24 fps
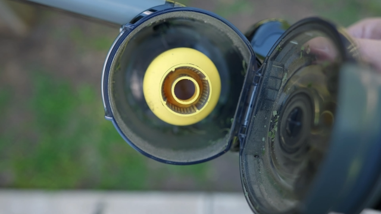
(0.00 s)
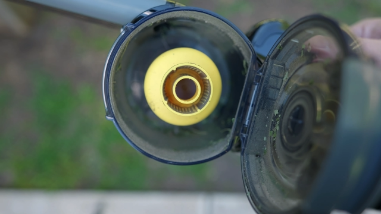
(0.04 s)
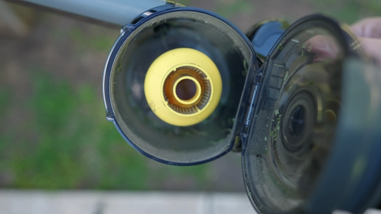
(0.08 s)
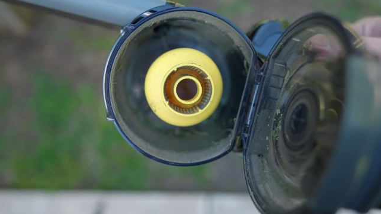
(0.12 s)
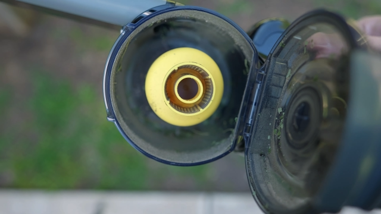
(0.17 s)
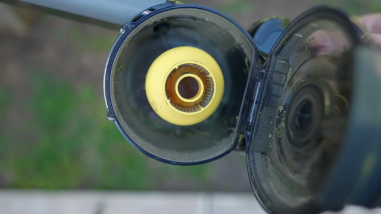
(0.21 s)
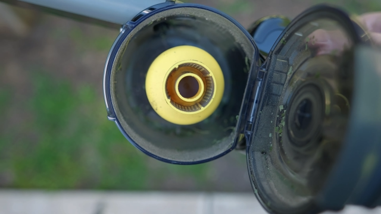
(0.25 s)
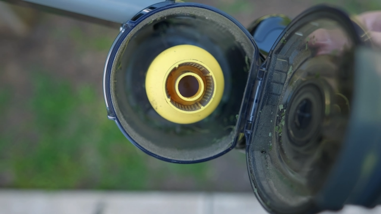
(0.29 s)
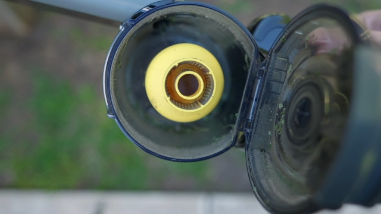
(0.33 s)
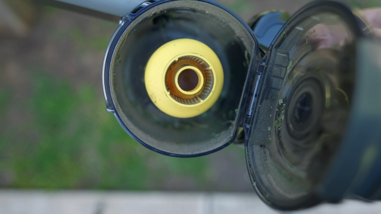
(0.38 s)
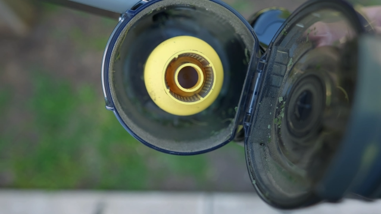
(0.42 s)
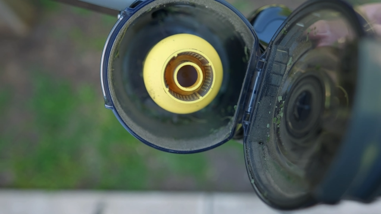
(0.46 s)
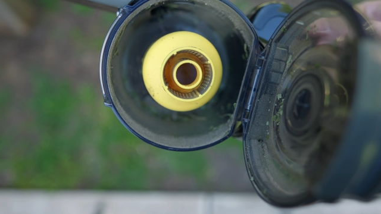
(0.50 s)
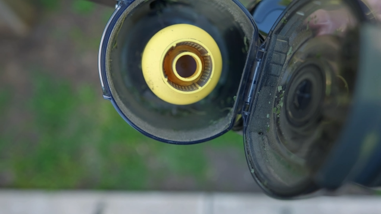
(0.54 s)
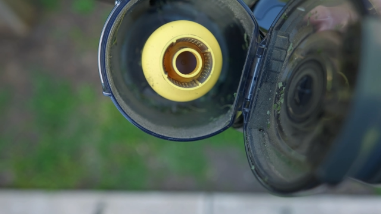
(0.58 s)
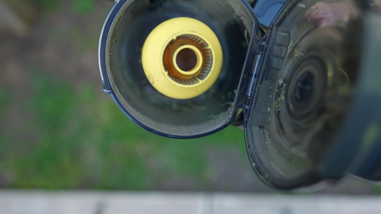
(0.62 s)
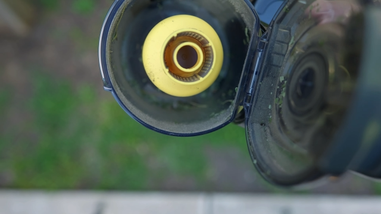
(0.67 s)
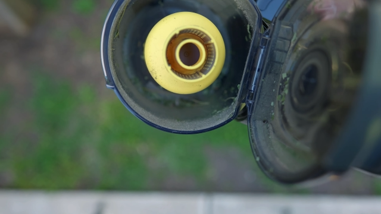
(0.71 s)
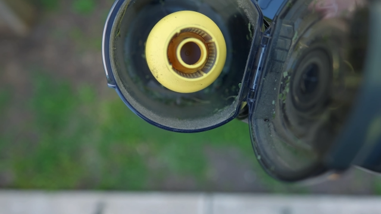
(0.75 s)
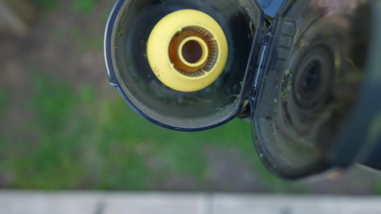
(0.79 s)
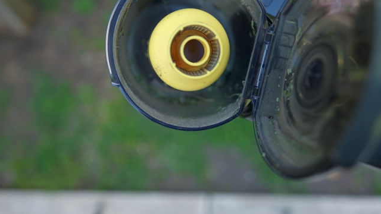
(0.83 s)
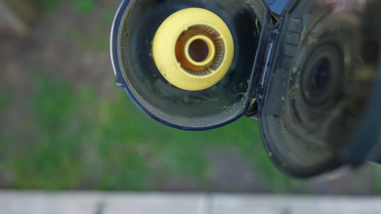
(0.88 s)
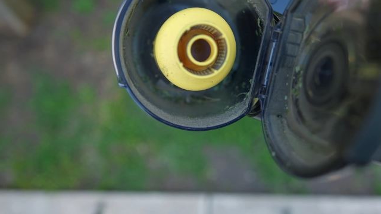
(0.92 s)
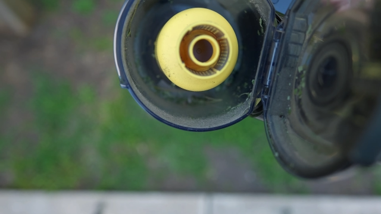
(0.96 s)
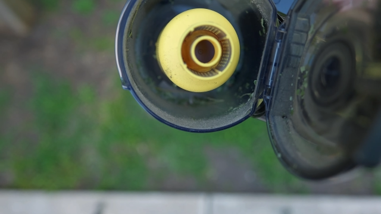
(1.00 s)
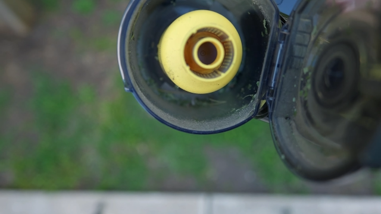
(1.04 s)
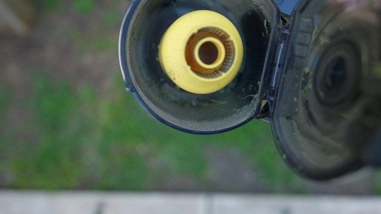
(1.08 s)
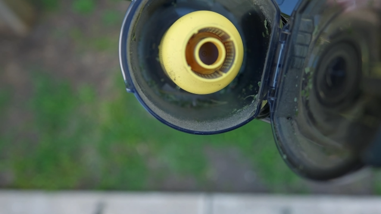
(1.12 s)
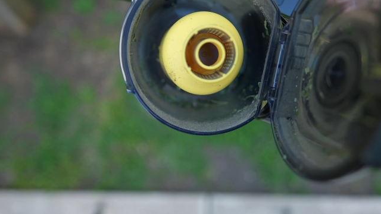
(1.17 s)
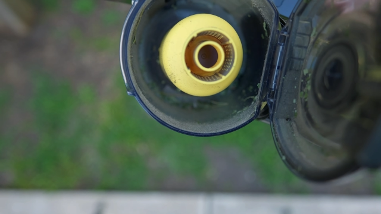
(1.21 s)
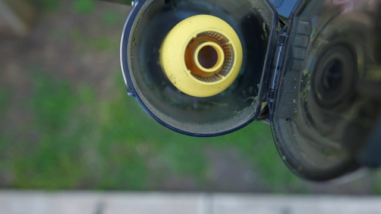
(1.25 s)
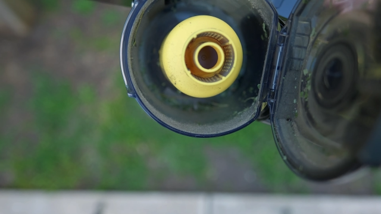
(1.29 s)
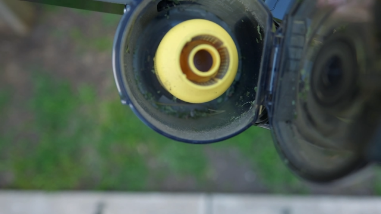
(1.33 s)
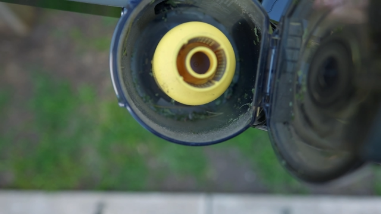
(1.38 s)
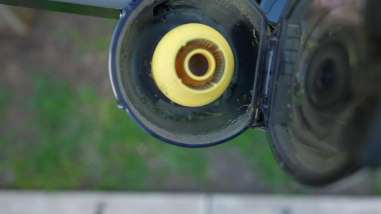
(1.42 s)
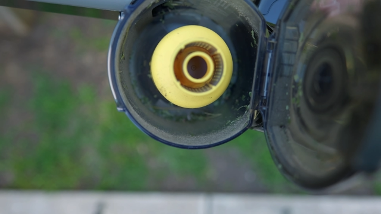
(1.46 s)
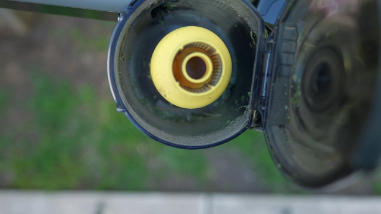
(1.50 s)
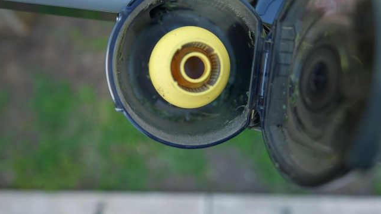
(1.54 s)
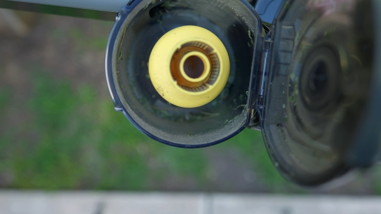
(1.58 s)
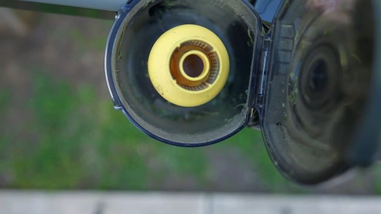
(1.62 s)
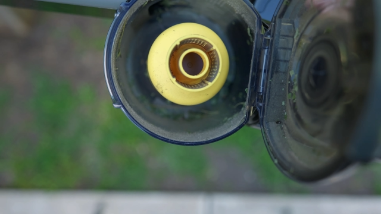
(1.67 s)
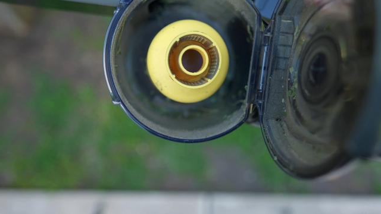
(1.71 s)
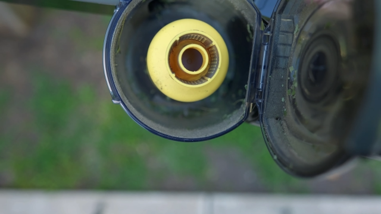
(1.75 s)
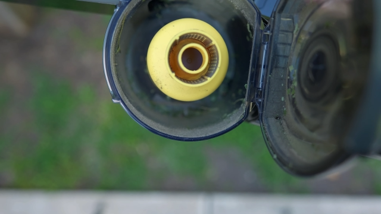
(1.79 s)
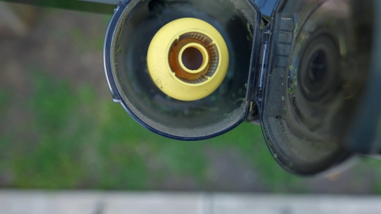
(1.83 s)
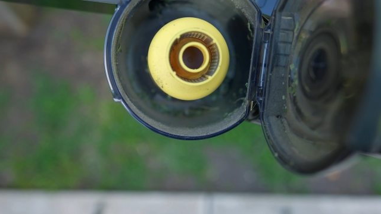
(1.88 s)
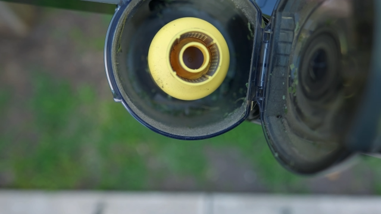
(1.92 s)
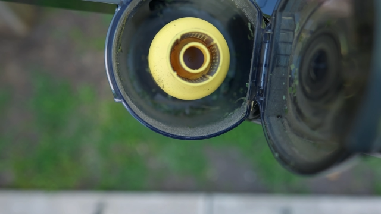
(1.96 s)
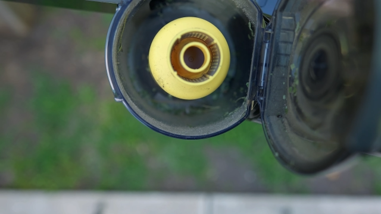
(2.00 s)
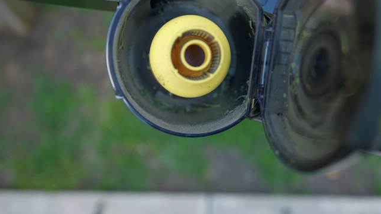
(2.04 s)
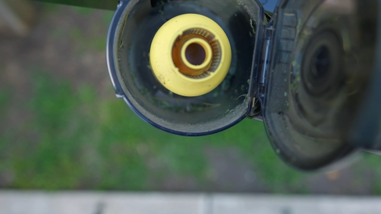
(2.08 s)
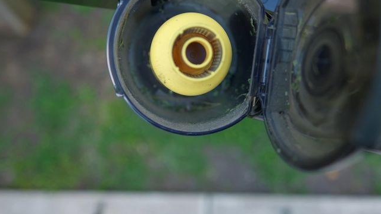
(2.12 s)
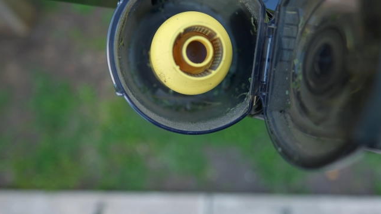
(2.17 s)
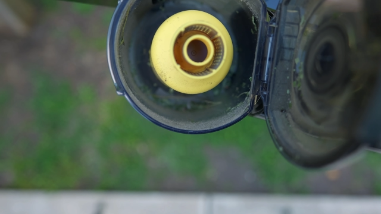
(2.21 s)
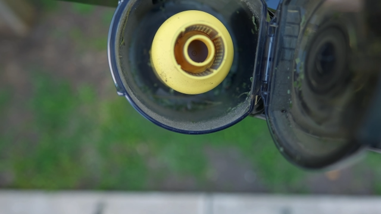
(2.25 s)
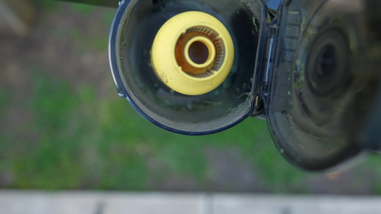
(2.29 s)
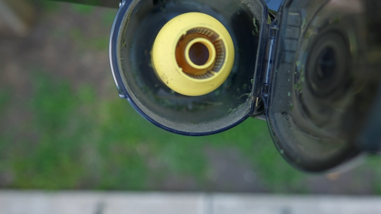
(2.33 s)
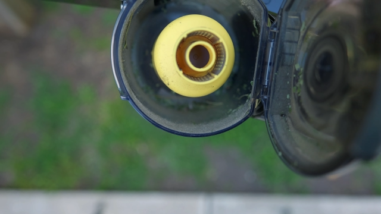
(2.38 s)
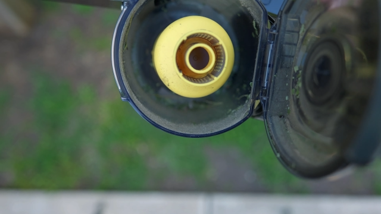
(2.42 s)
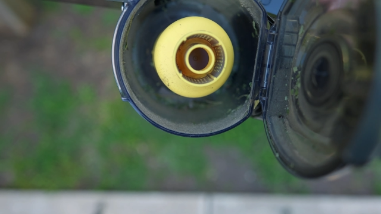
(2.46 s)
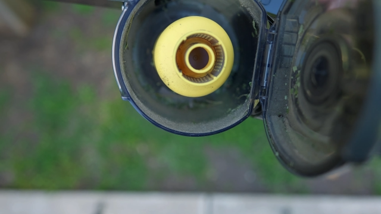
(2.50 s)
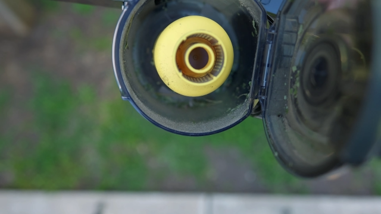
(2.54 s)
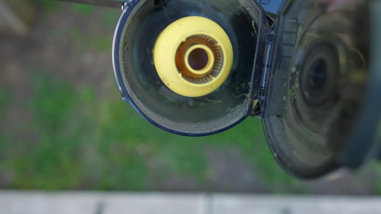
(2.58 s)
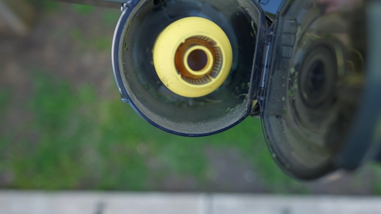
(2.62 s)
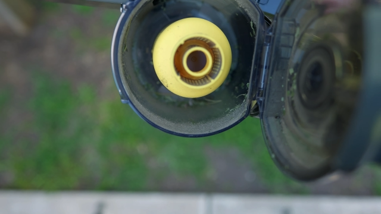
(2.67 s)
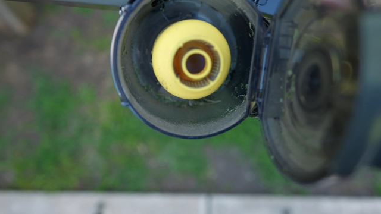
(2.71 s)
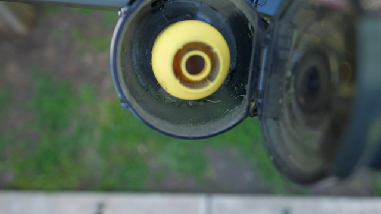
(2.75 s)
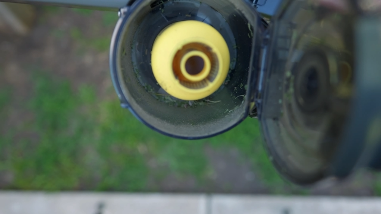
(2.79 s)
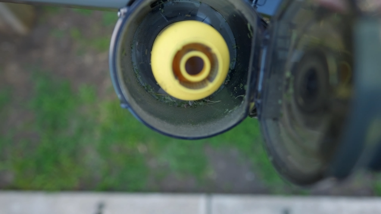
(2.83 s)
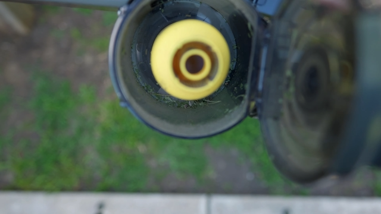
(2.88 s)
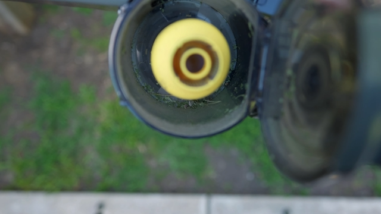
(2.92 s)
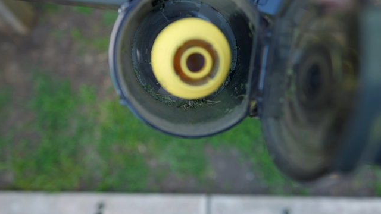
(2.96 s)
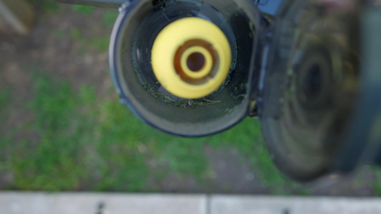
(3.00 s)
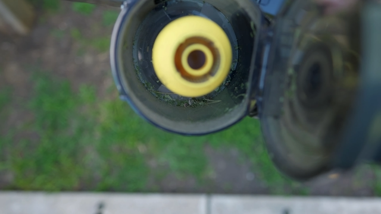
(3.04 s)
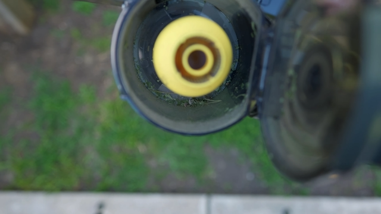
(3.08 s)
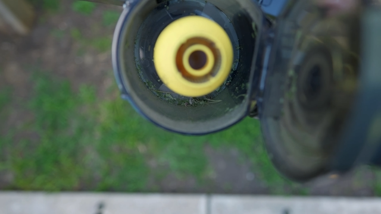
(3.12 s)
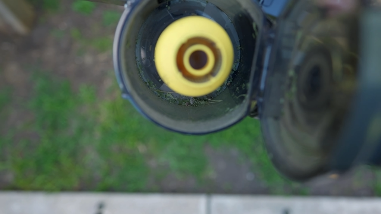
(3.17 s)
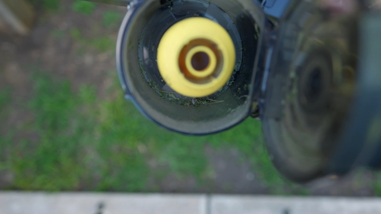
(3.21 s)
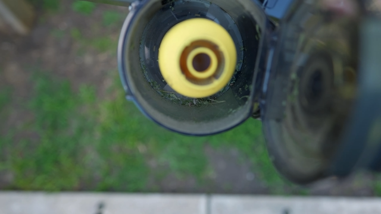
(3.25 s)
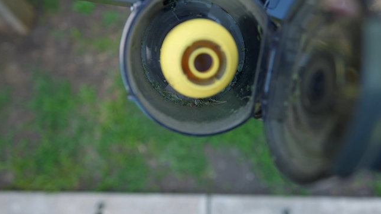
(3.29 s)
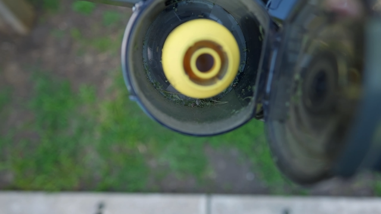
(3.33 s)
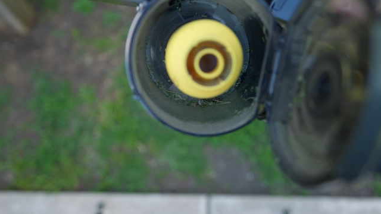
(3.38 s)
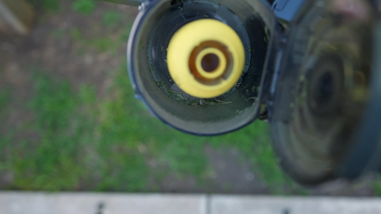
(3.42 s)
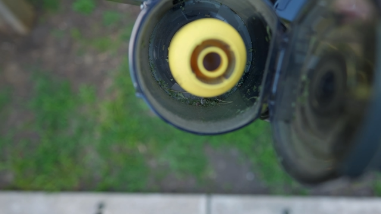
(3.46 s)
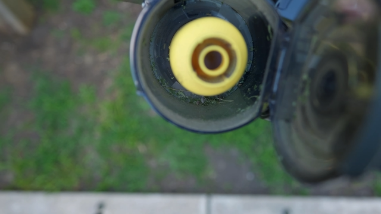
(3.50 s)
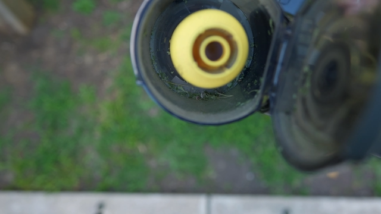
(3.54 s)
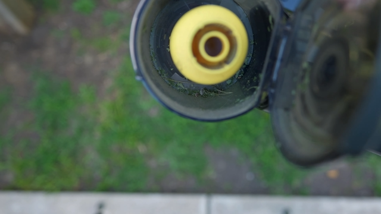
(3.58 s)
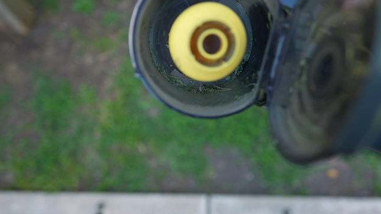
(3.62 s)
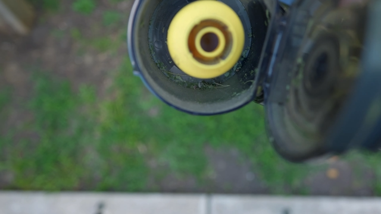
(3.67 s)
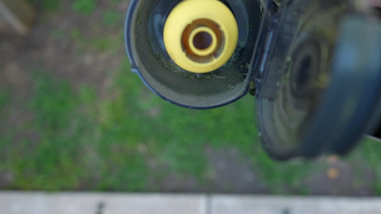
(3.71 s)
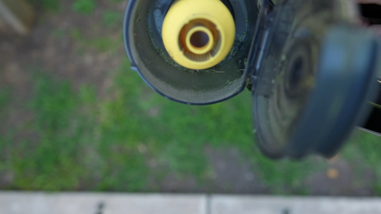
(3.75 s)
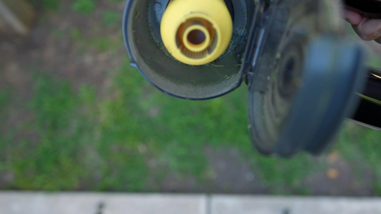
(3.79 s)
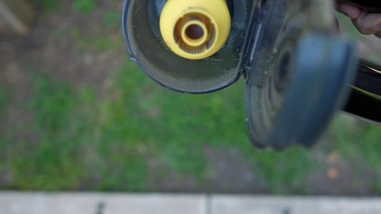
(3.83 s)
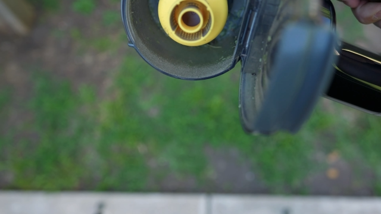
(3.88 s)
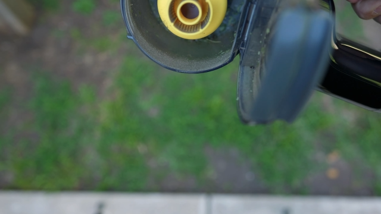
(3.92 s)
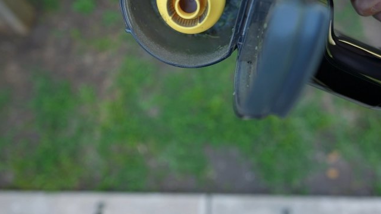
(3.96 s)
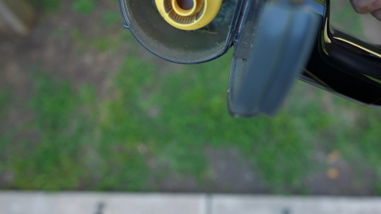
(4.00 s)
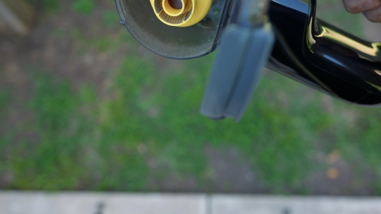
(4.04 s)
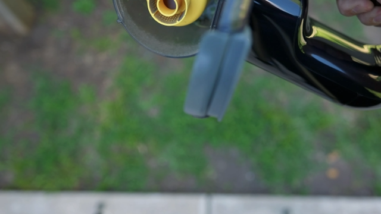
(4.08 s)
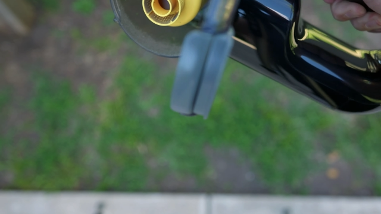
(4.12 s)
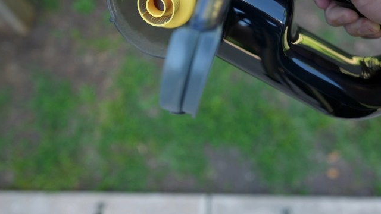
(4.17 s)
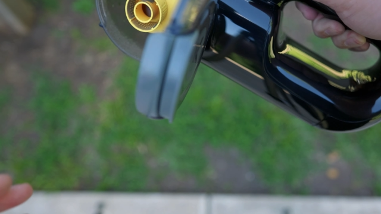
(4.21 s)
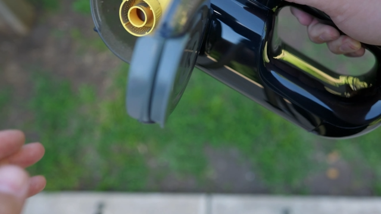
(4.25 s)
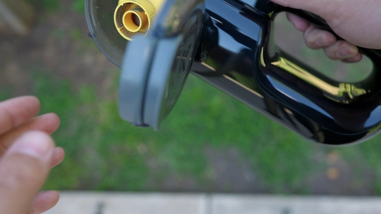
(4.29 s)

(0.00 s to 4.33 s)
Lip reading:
(no speaker visible)